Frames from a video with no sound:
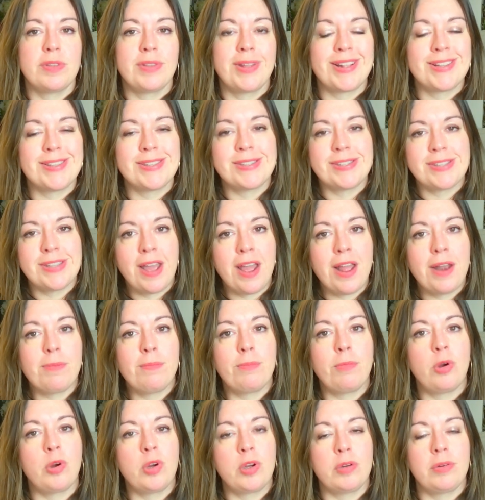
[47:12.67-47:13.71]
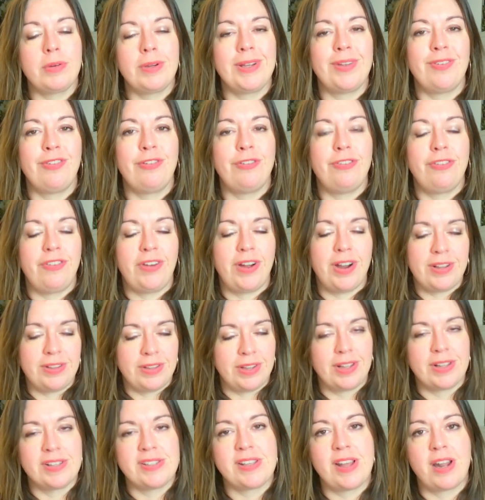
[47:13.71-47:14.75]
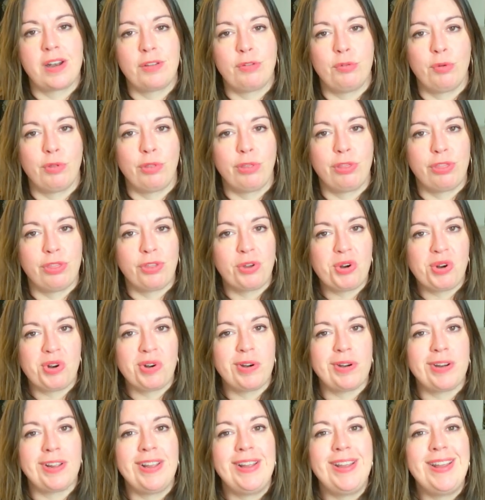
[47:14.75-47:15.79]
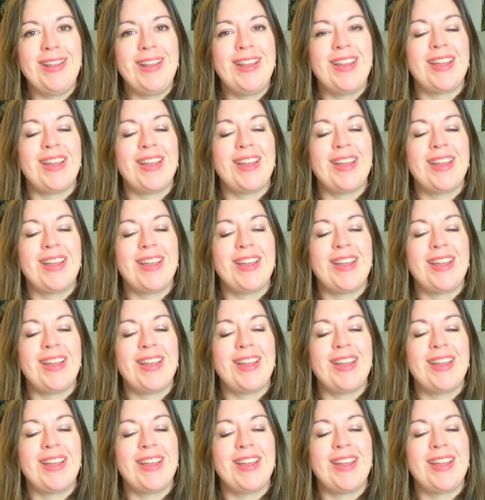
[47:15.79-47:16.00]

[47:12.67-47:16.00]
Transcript: So that said, Mercury finally gets out of your third